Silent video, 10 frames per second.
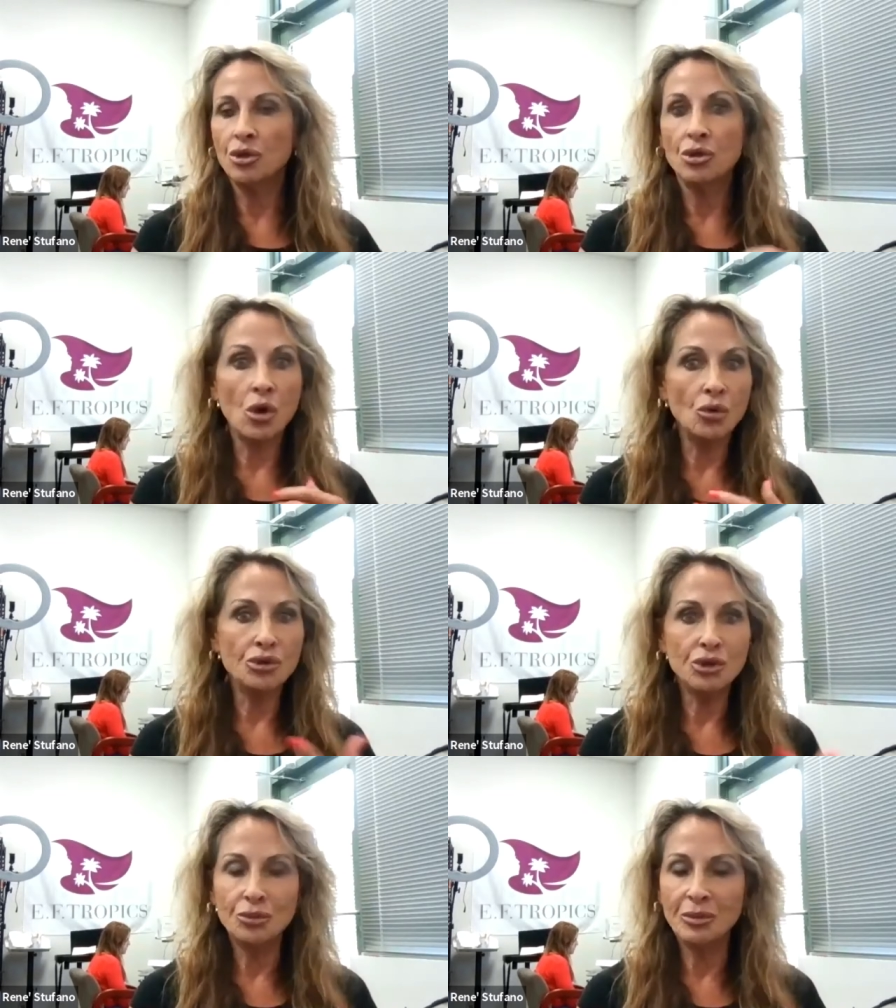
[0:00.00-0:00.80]
No
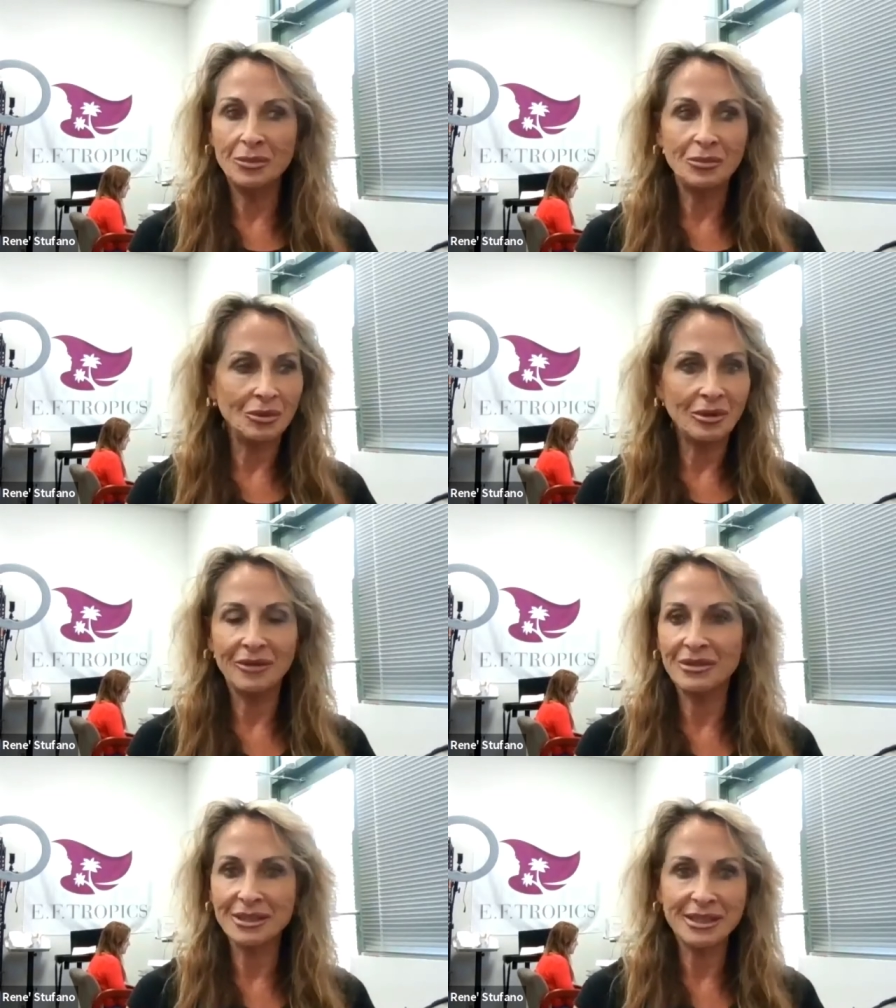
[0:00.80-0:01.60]
2 people
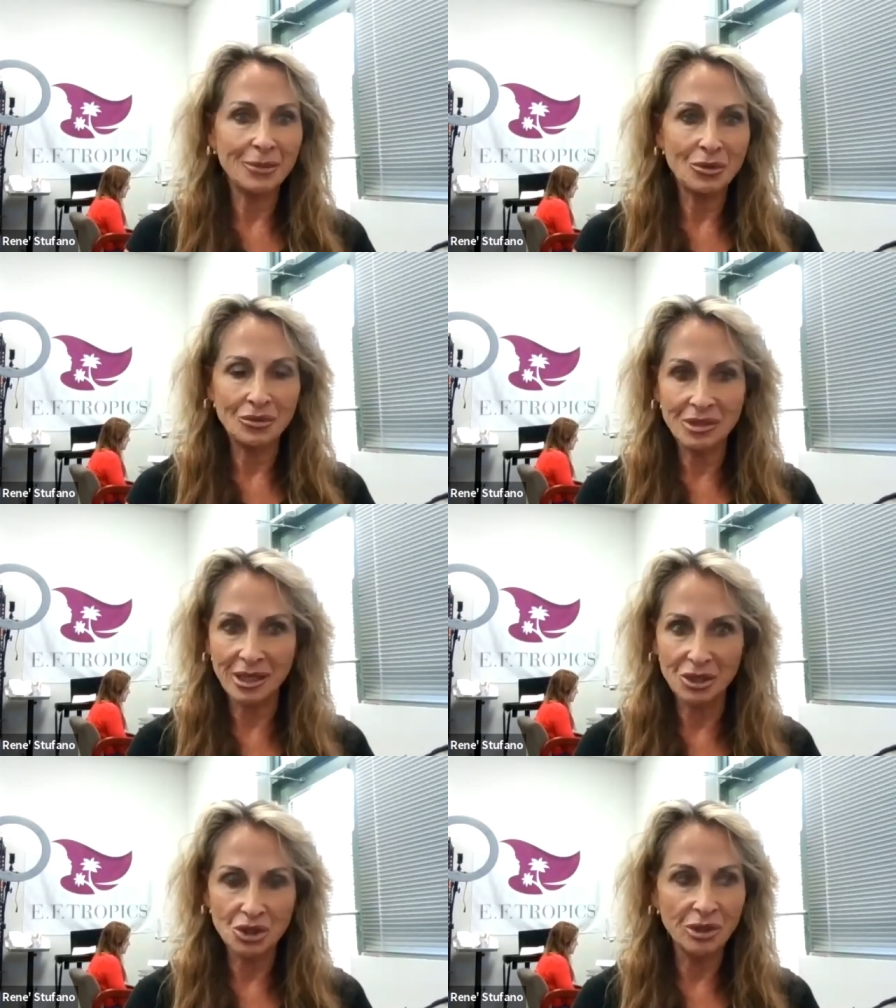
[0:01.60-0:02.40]
have the same
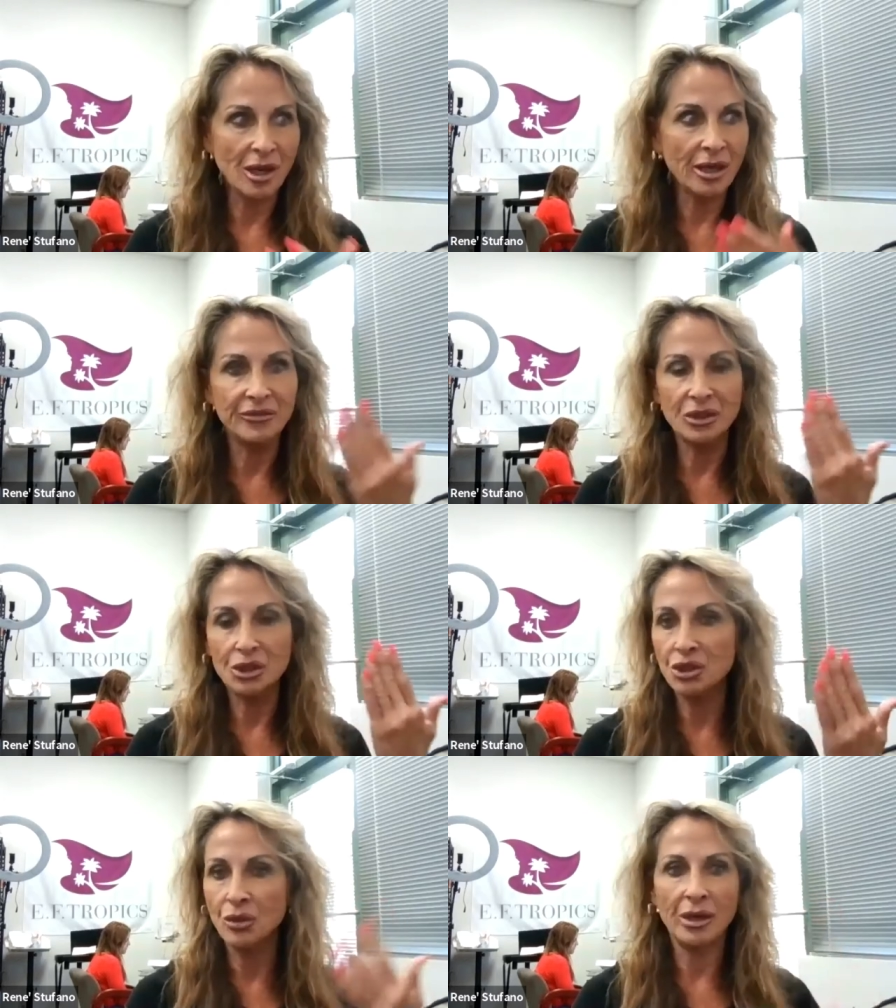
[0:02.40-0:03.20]
rotation, not
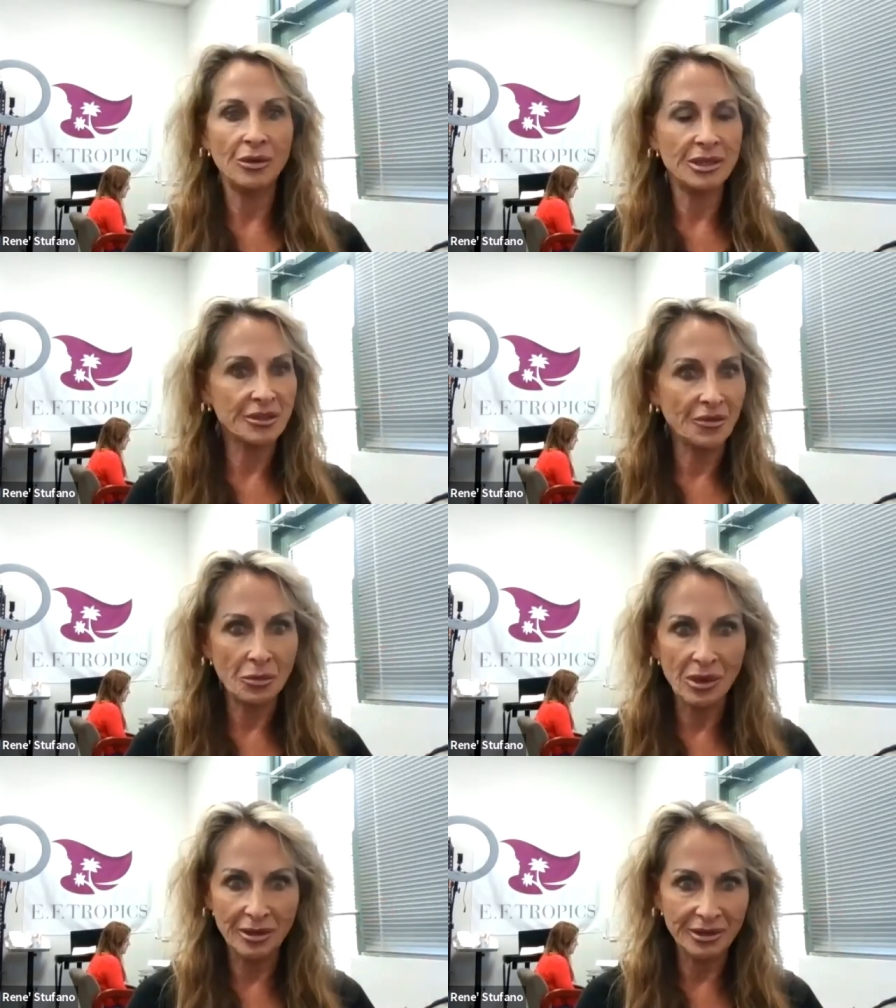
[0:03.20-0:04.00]
even 2 areas of the
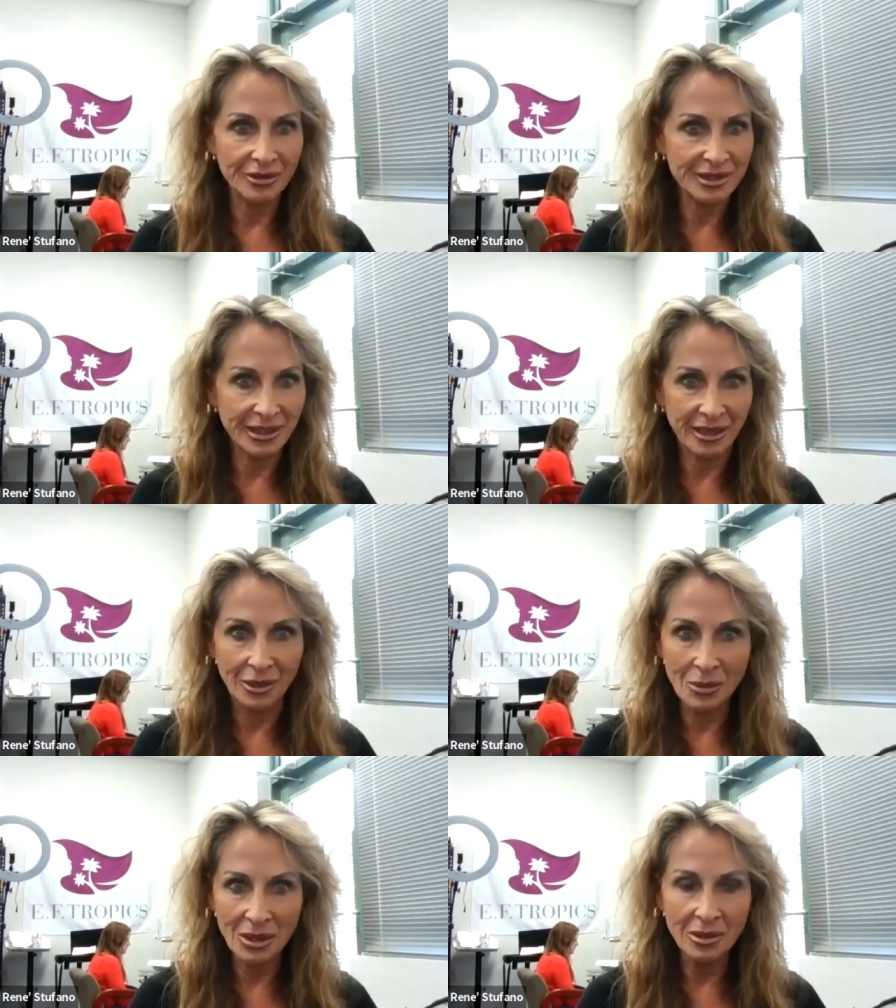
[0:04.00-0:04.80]
body are the
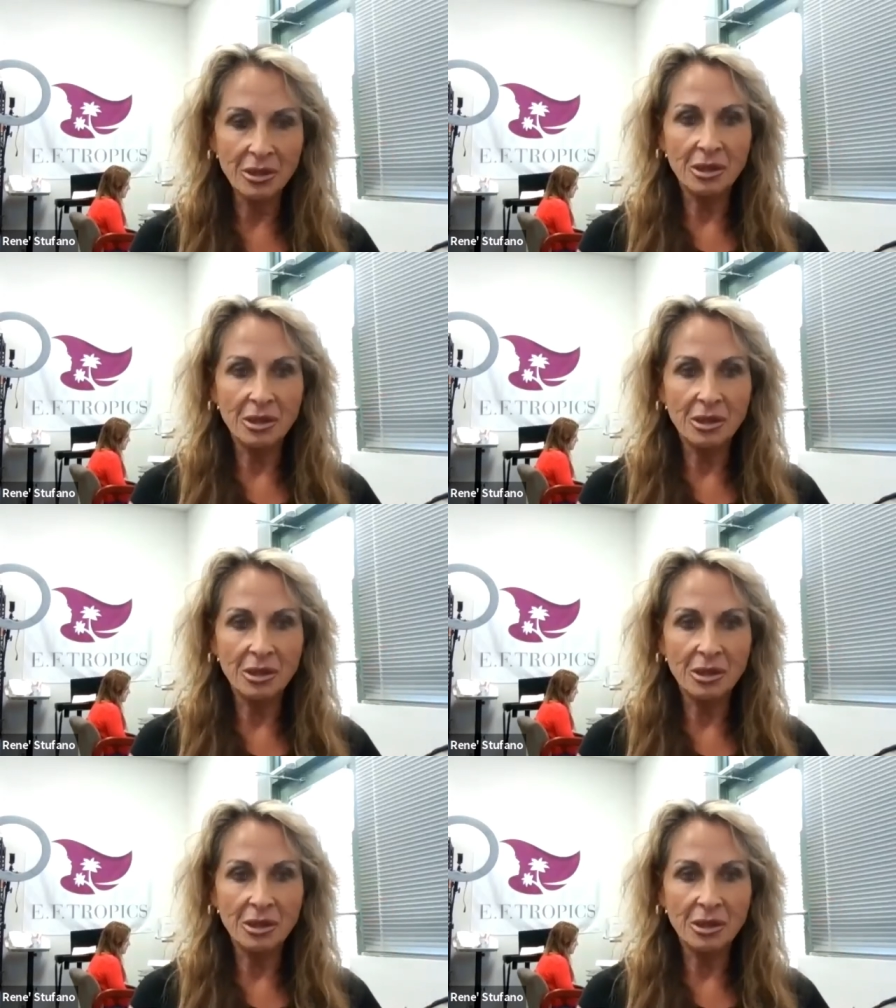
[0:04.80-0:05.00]
same.